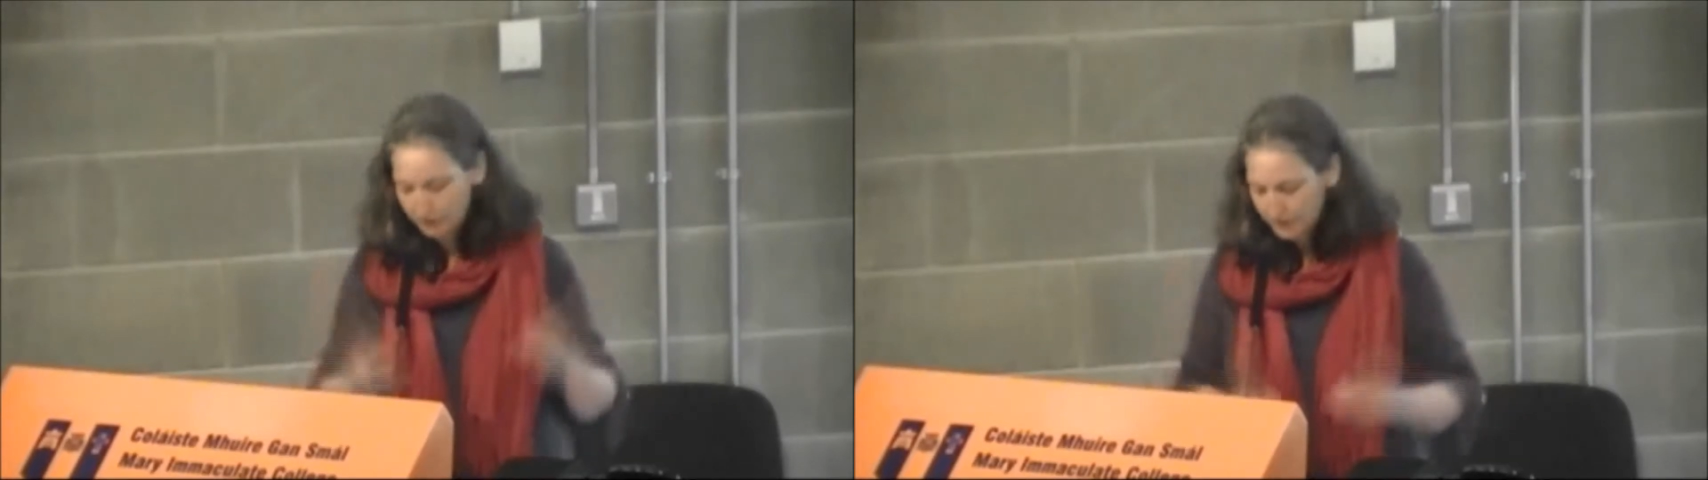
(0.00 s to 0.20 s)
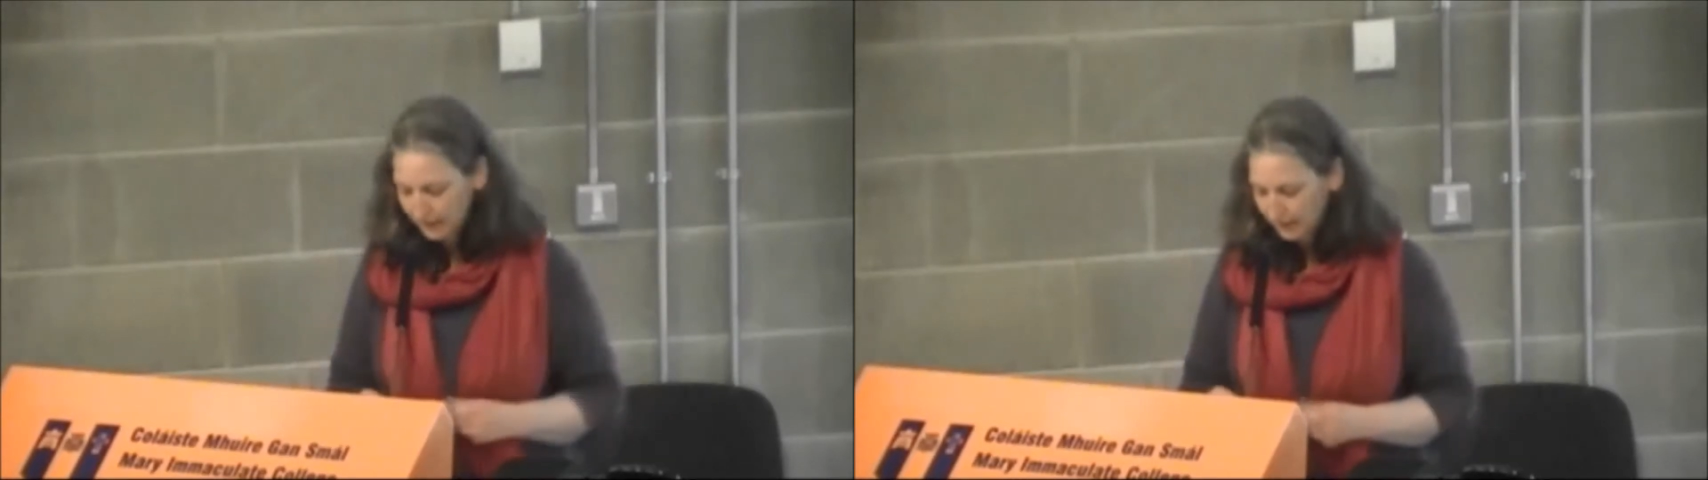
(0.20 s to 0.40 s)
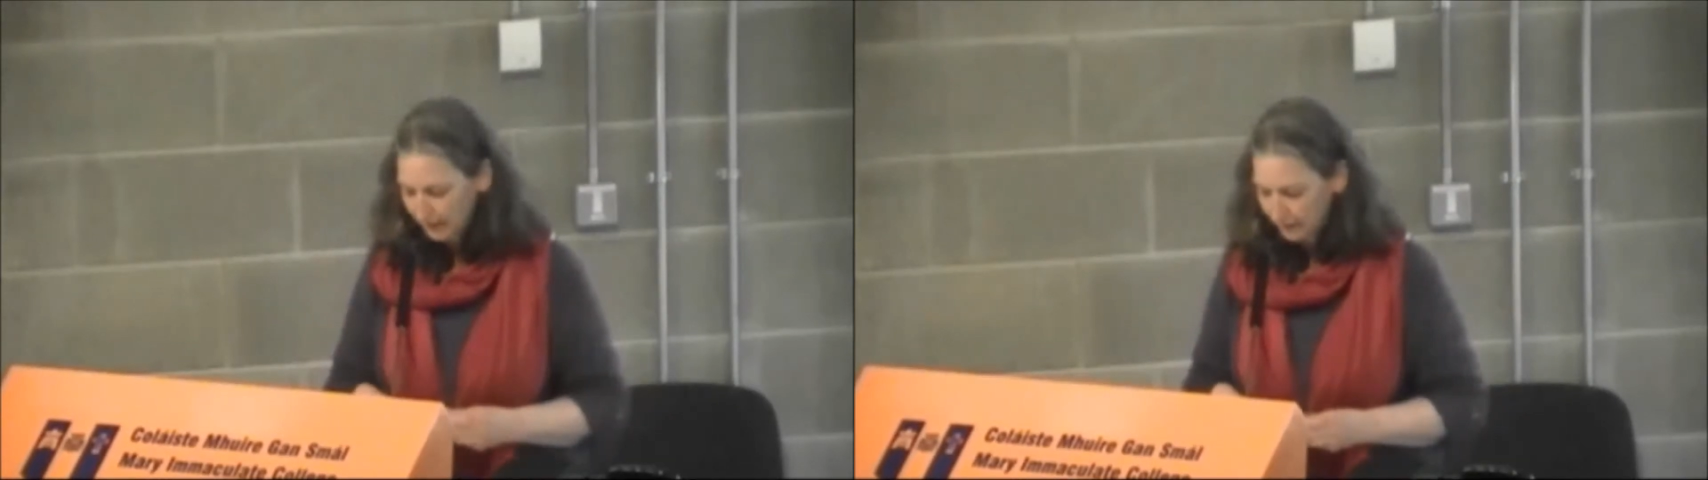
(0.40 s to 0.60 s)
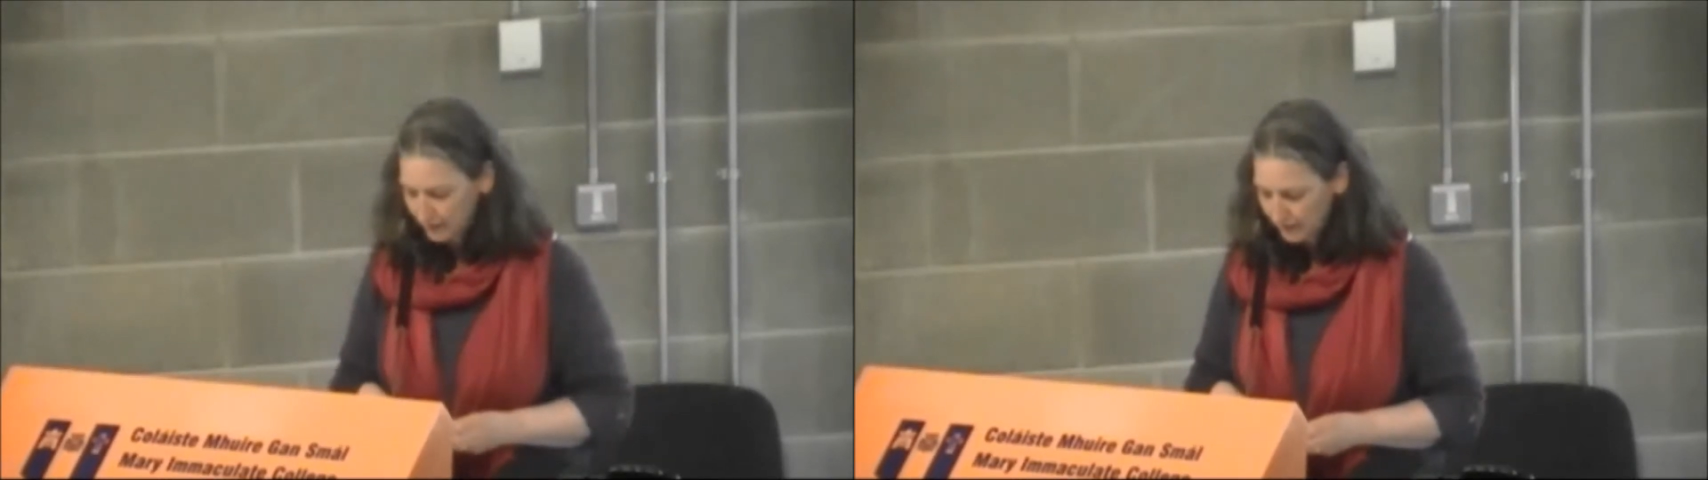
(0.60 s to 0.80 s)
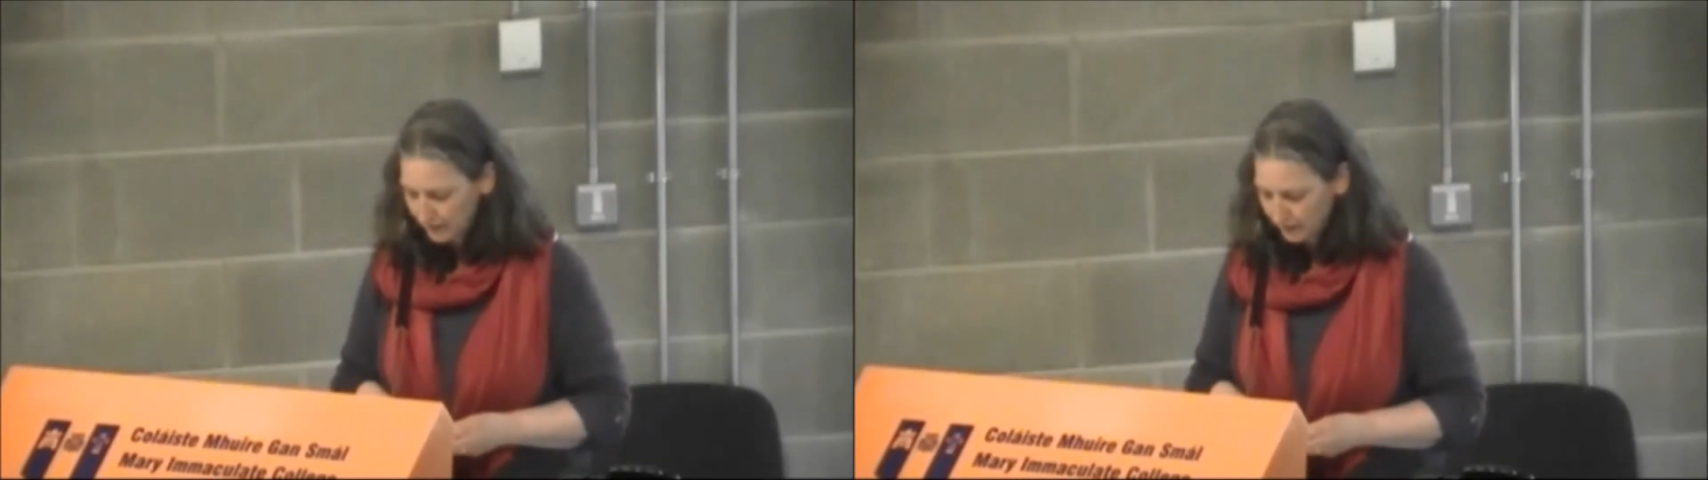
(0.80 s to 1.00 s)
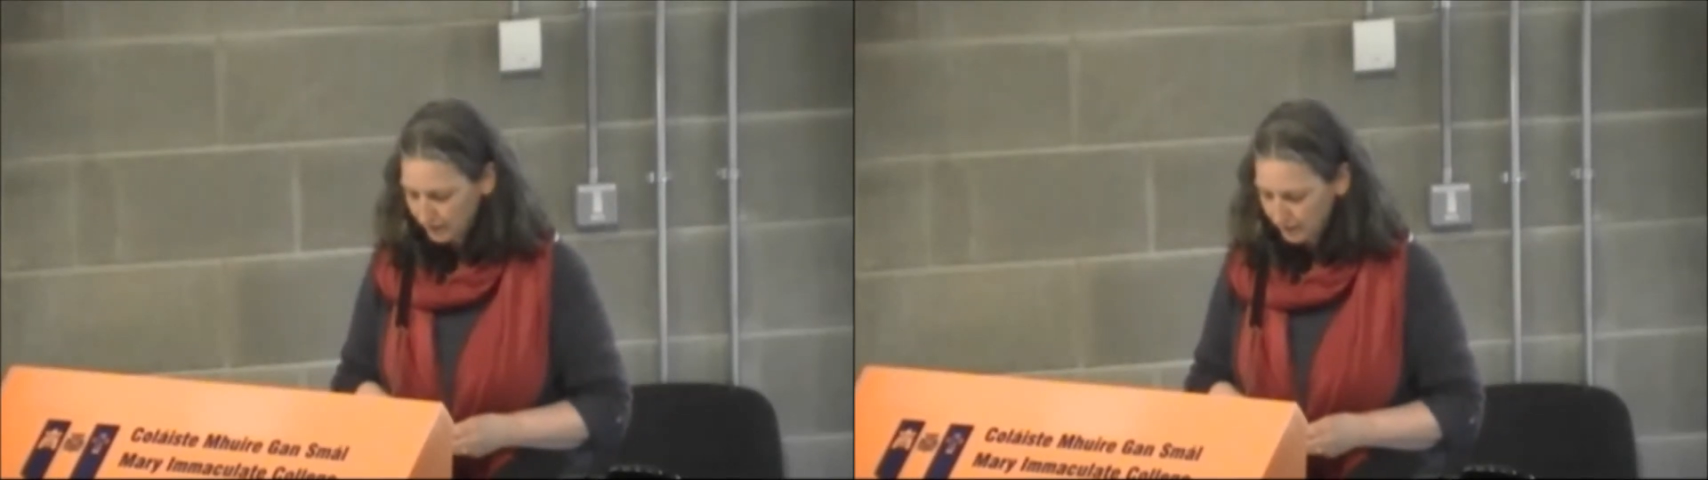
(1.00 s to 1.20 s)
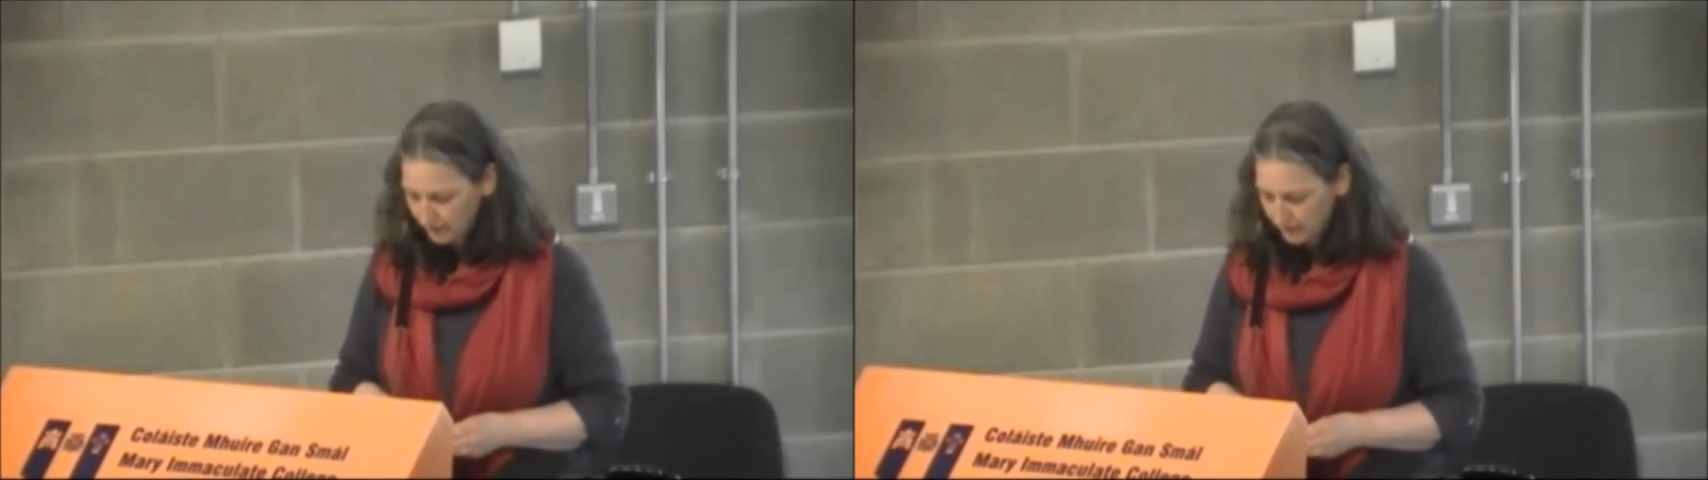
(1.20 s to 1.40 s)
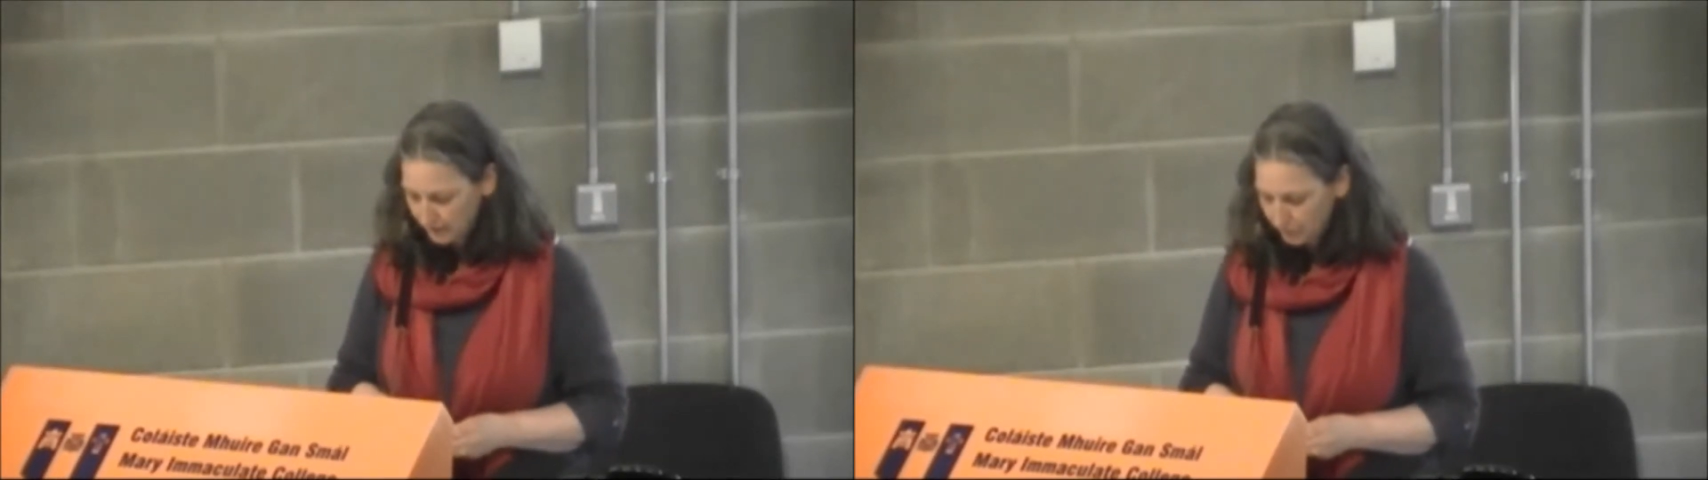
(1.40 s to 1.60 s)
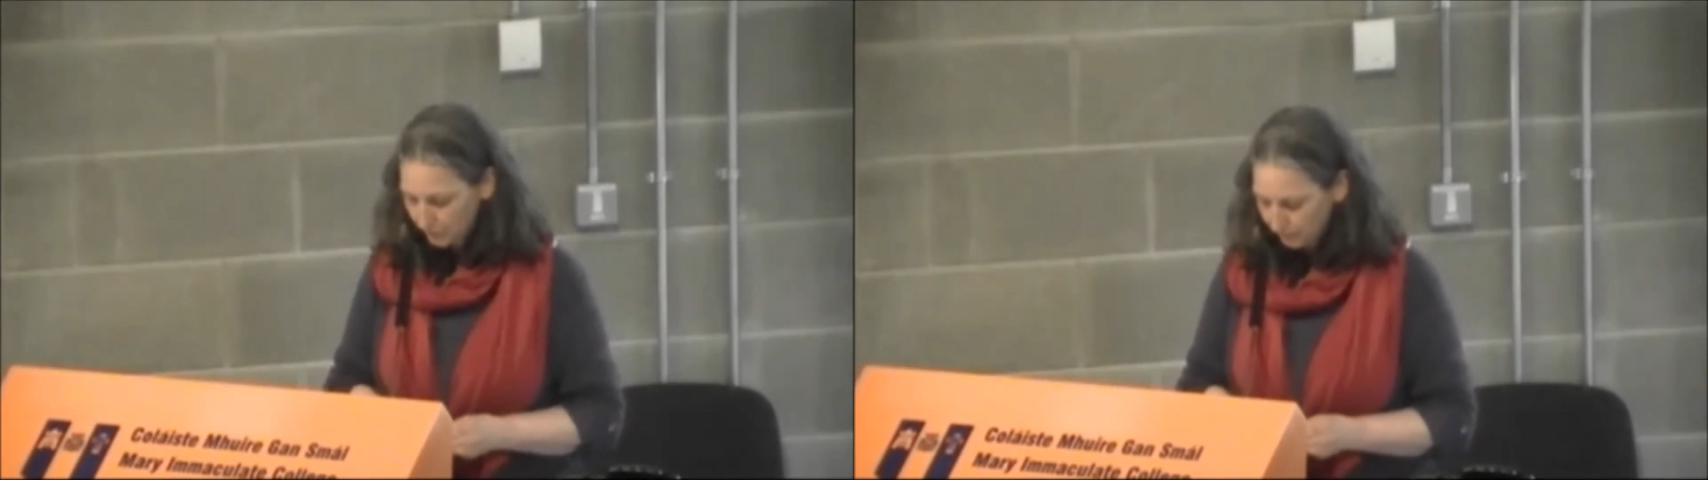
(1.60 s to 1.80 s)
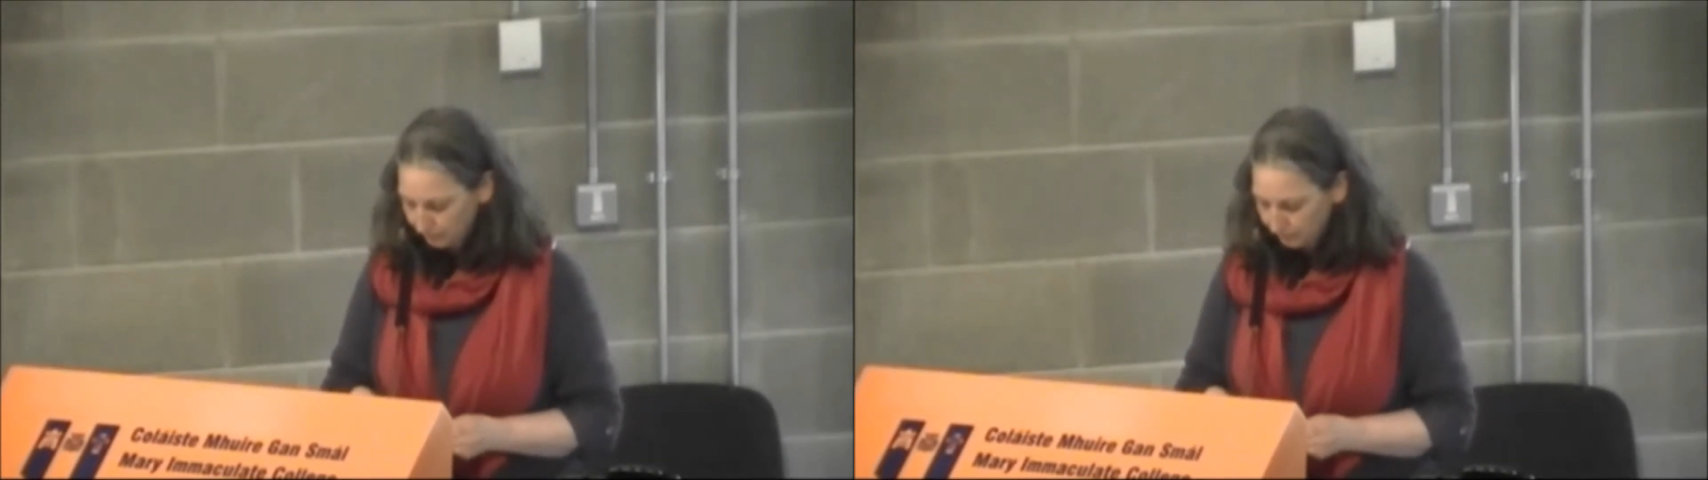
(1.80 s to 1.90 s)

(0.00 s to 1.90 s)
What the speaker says: secularity in the 19th century.